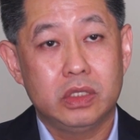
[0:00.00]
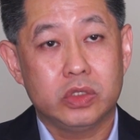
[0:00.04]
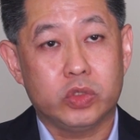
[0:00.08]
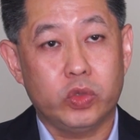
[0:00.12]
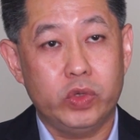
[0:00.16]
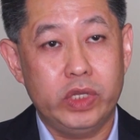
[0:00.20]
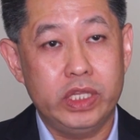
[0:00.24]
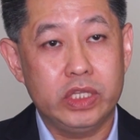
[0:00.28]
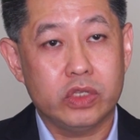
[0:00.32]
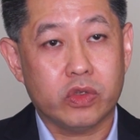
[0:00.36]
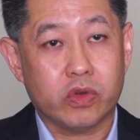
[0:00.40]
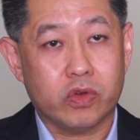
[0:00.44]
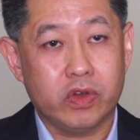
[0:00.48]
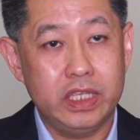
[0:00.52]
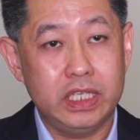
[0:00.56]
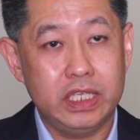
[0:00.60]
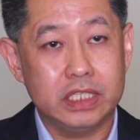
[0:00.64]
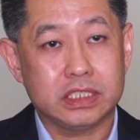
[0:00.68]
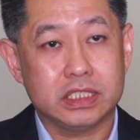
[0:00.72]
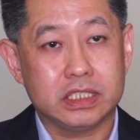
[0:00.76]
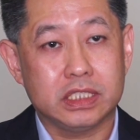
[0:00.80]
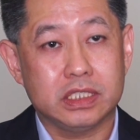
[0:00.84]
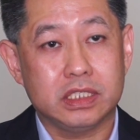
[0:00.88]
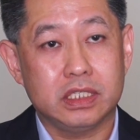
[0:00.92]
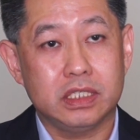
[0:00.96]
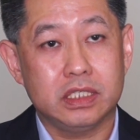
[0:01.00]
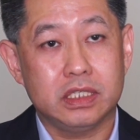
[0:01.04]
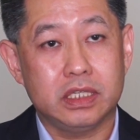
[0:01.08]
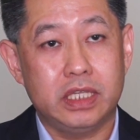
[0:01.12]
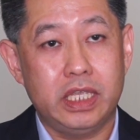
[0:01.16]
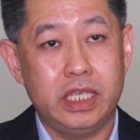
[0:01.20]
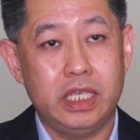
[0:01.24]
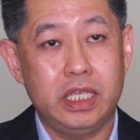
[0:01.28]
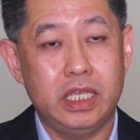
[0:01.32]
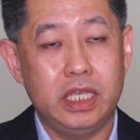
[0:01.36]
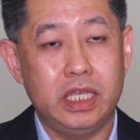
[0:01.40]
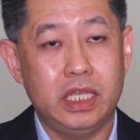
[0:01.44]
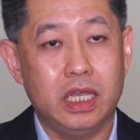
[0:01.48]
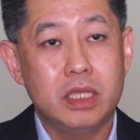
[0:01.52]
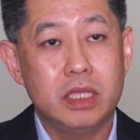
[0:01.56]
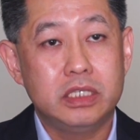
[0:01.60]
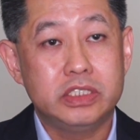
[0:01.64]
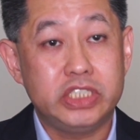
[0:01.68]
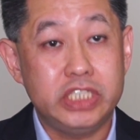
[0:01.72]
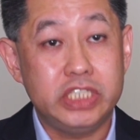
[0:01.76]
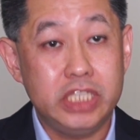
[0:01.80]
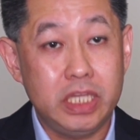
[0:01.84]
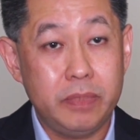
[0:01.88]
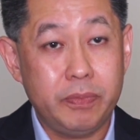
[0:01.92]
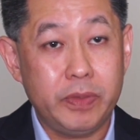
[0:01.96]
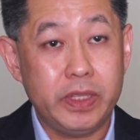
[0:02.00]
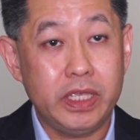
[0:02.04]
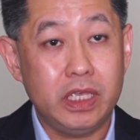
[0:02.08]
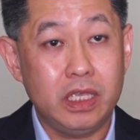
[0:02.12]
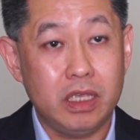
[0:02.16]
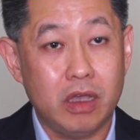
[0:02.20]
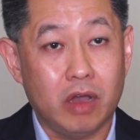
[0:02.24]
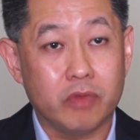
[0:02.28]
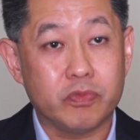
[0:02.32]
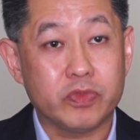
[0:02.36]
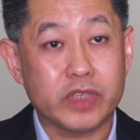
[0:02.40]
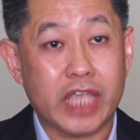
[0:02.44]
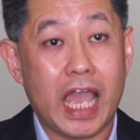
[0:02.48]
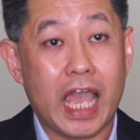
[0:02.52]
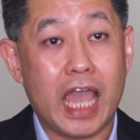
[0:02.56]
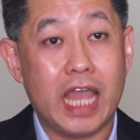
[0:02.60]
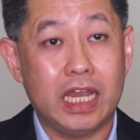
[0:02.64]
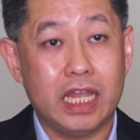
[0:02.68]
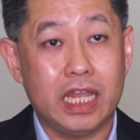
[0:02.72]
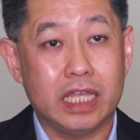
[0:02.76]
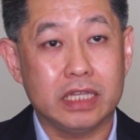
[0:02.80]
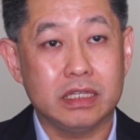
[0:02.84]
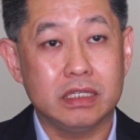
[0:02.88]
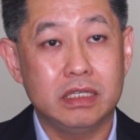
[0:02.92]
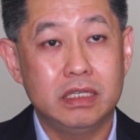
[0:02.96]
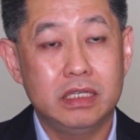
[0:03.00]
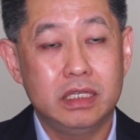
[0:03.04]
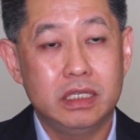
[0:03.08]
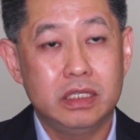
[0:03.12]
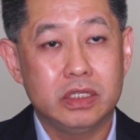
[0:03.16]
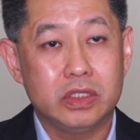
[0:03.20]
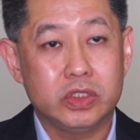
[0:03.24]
to increase the GDP of Thailand